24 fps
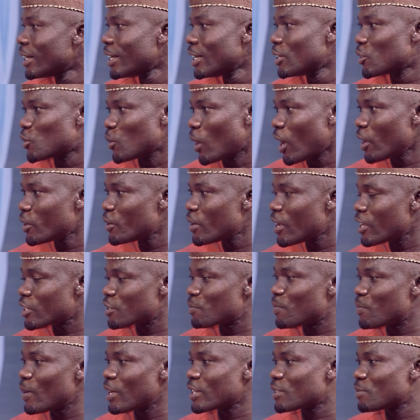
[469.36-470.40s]
So how do you
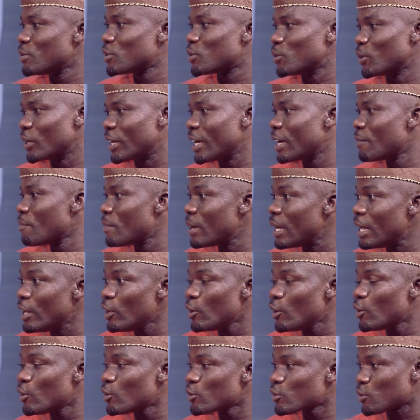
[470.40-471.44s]
expect me to get
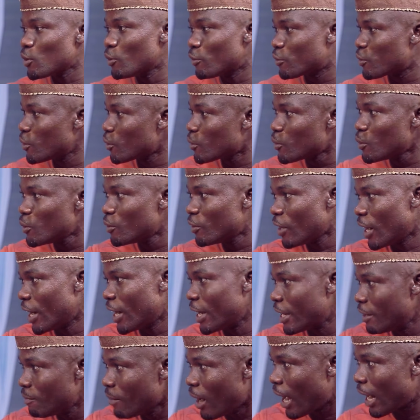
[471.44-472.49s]
millions of turnover
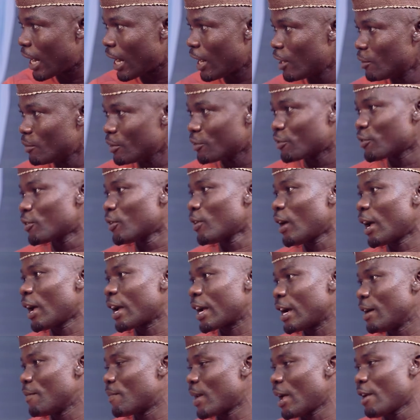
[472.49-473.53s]
in my account before I
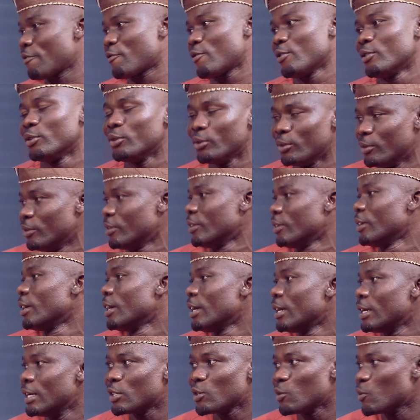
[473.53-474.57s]
can apply for? No,
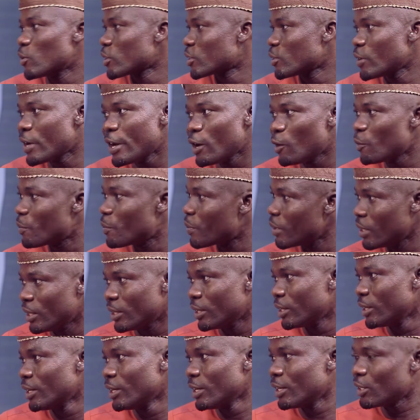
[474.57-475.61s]
it was not helping.
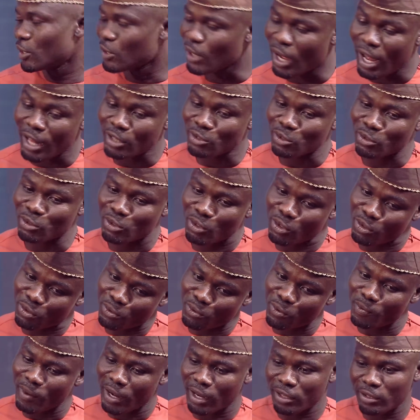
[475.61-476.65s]
So I had to just
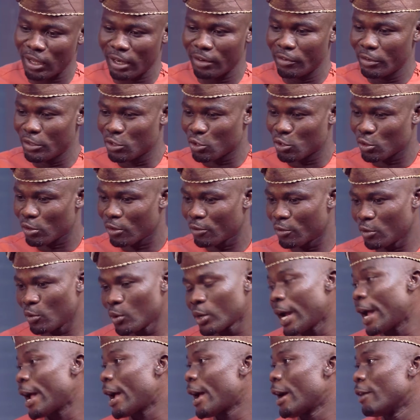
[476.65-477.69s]
go back and resolve with what
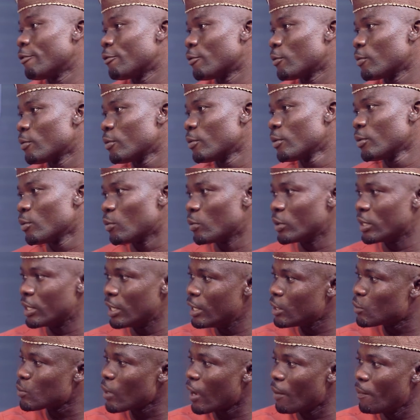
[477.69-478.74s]
I have, with the
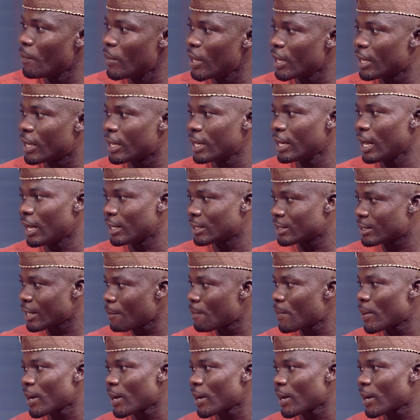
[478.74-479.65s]
little I'm making, and start